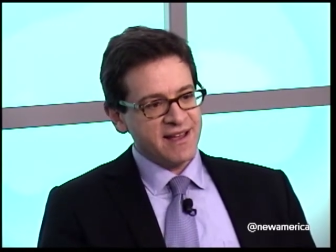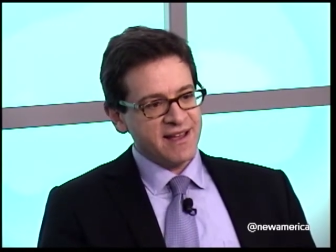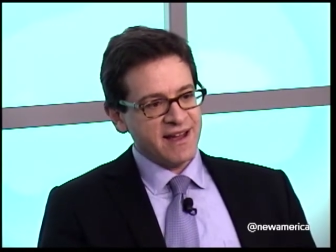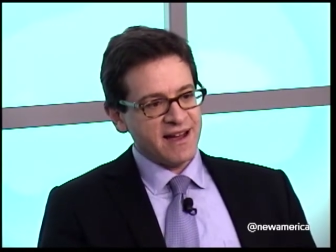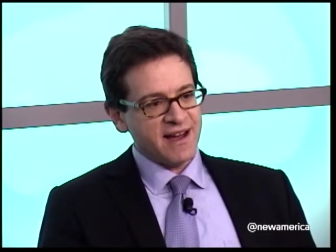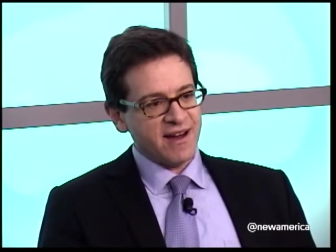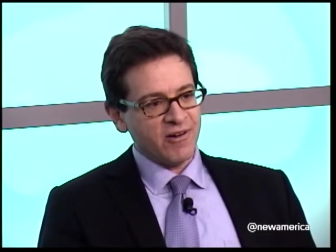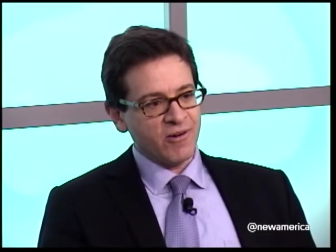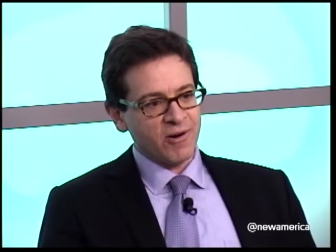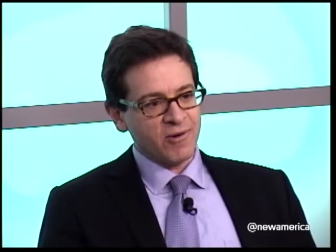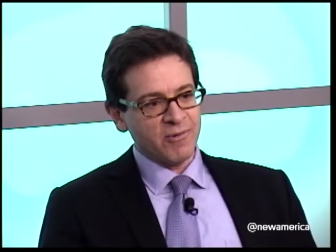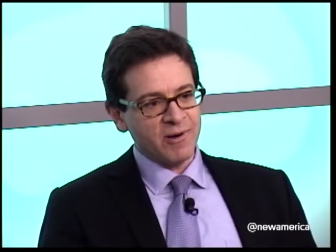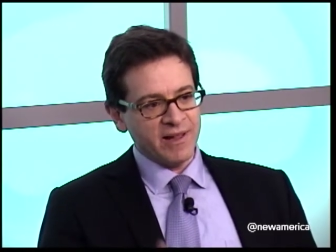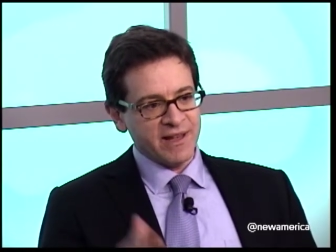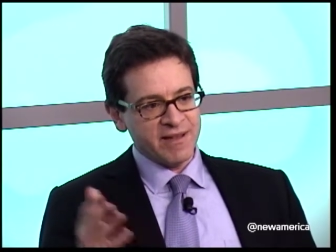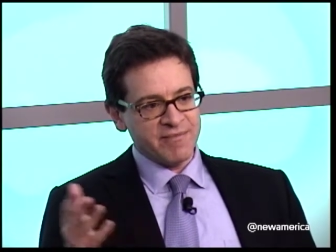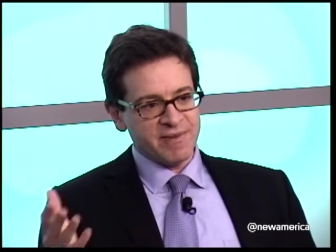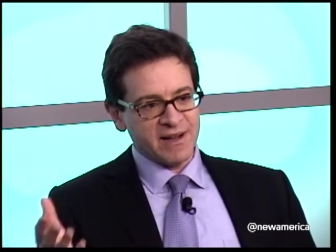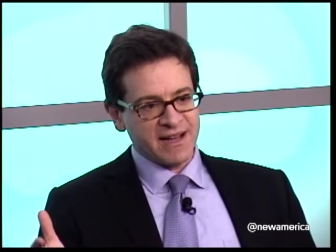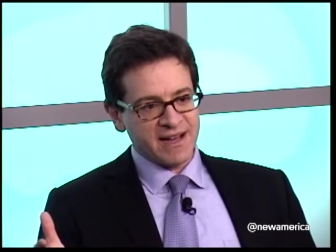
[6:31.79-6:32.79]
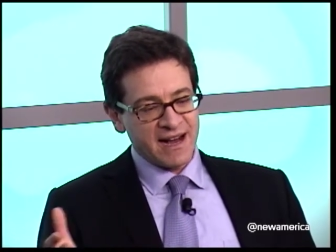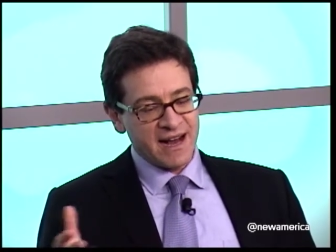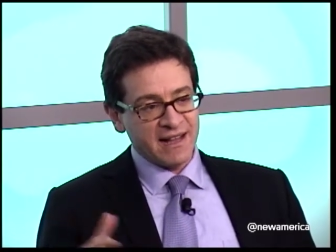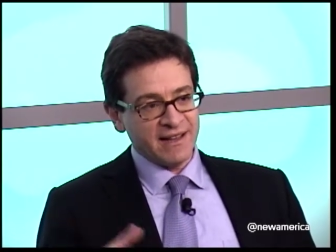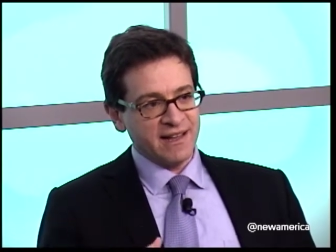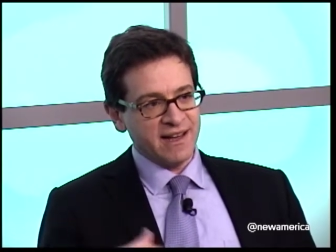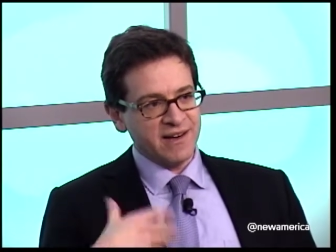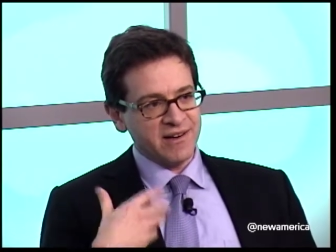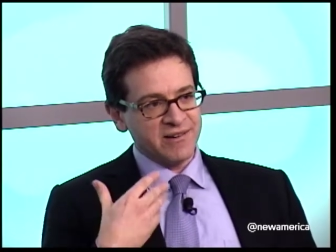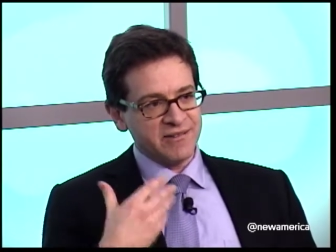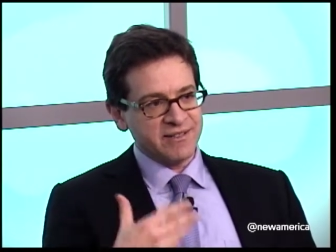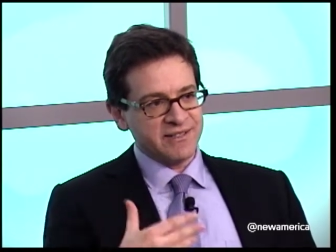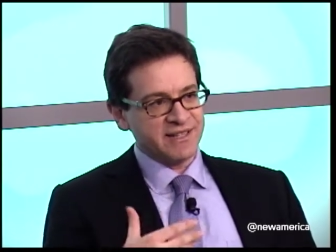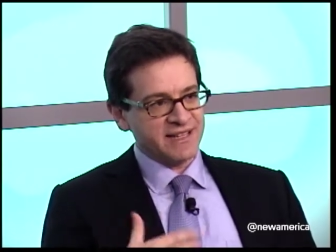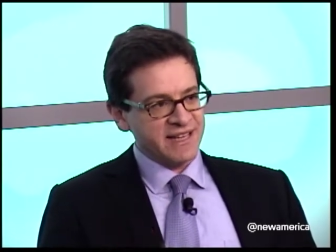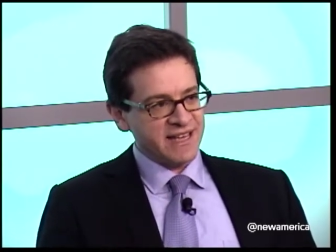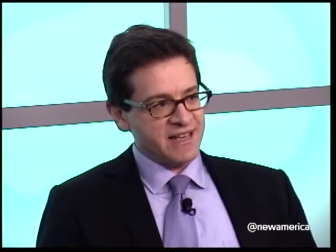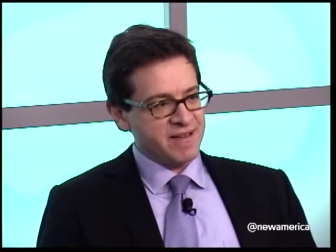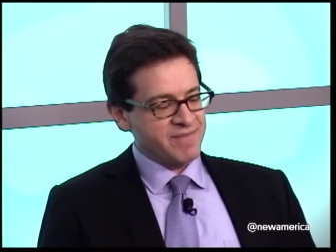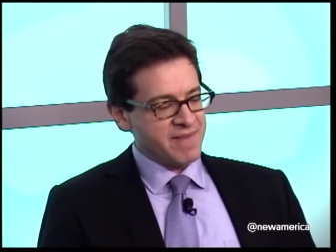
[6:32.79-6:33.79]
or William McCulloch, who was a
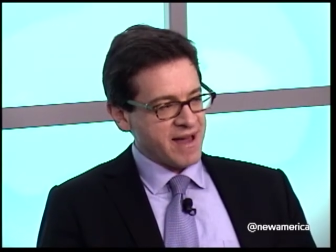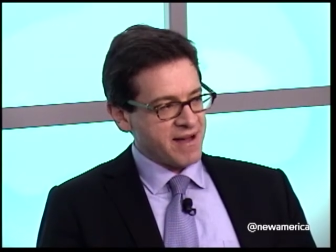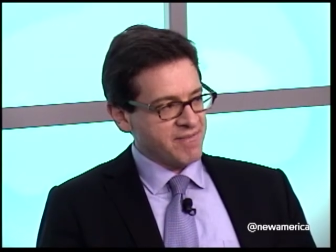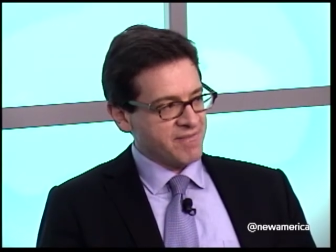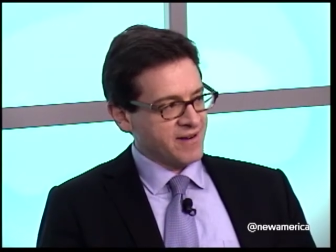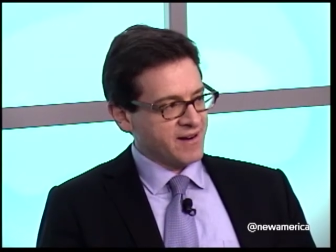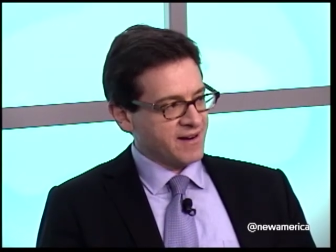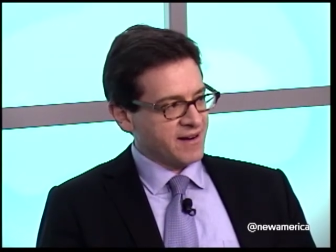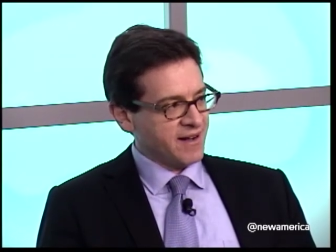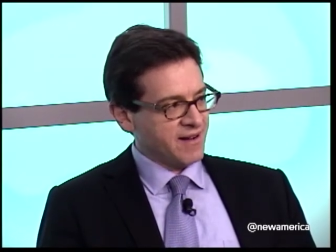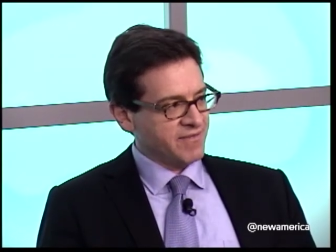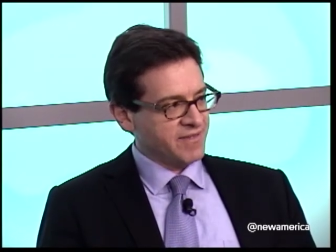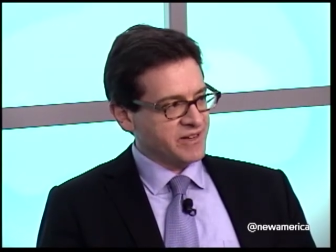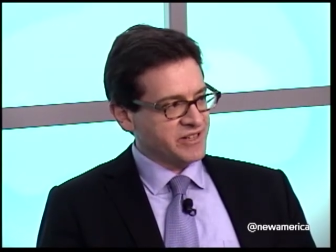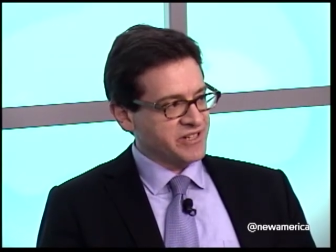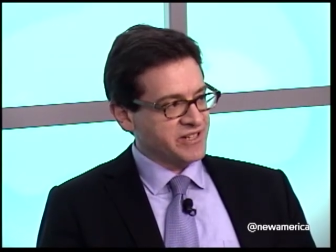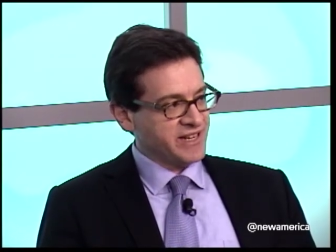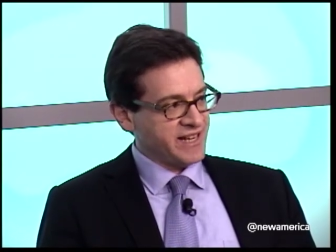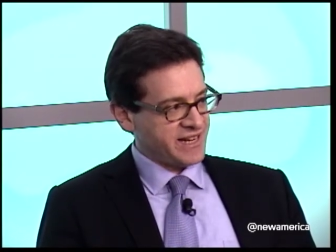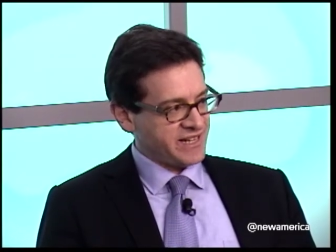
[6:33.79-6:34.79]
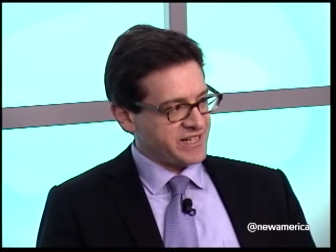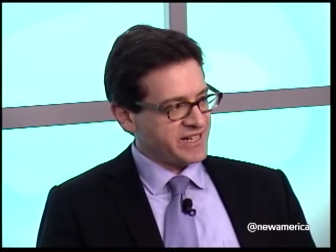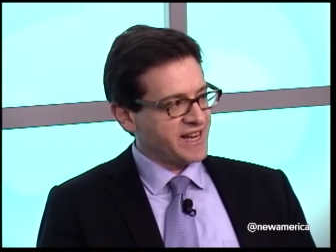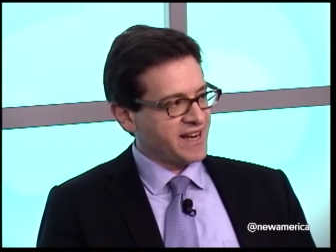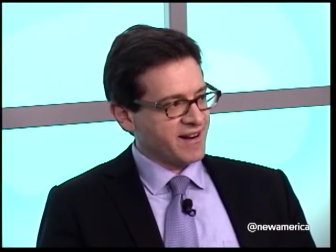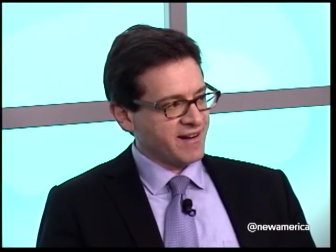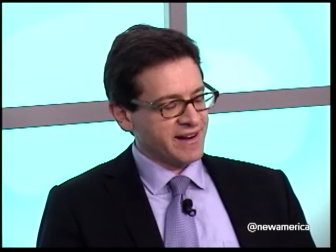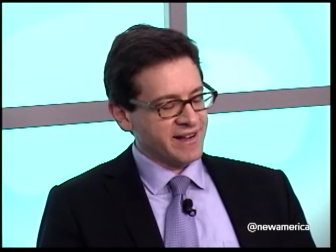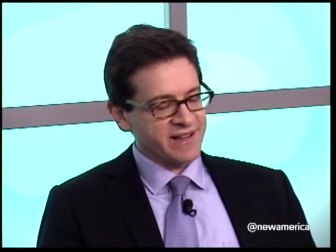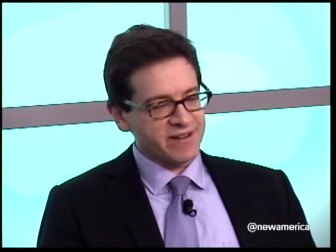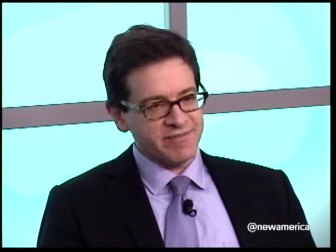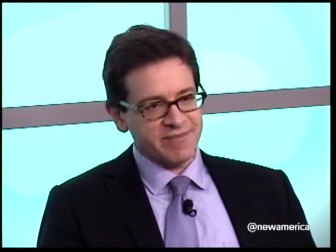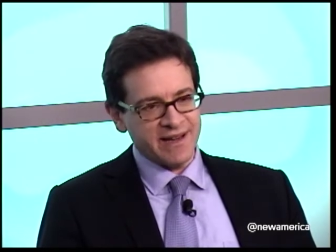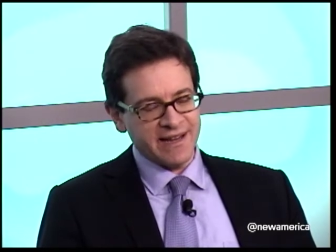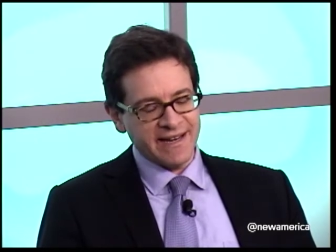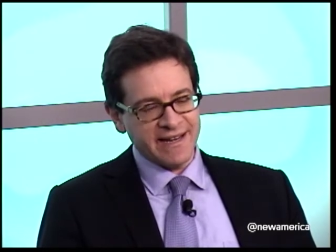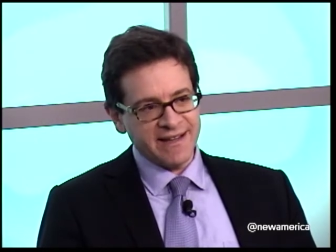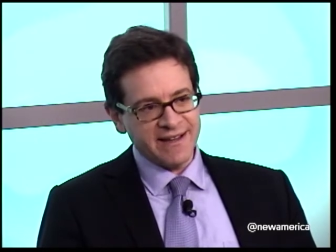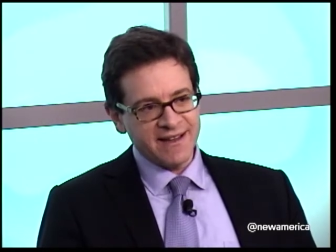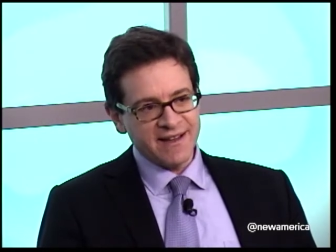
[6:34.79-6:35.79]
key member of the Judiciary
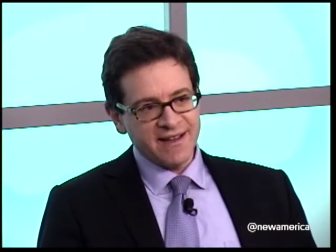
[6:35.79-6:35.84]
Committee,